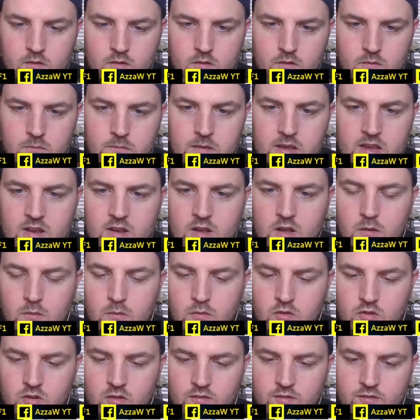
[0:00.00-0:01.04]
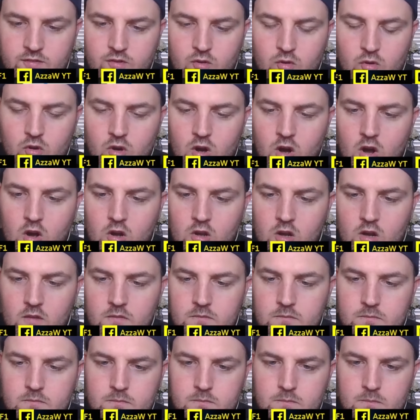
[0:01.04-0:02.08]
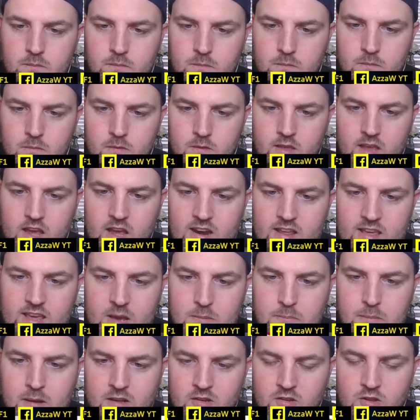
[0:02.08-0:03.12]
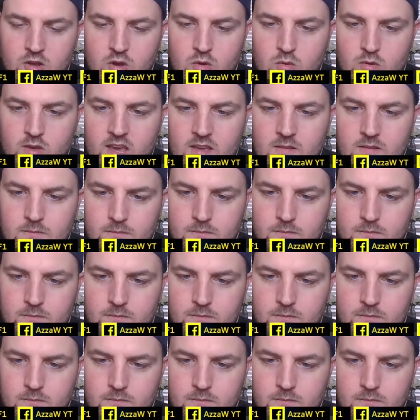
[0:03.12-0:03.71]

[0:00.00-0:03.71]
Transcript: Mediums for Ocon. Can he get past Yuki?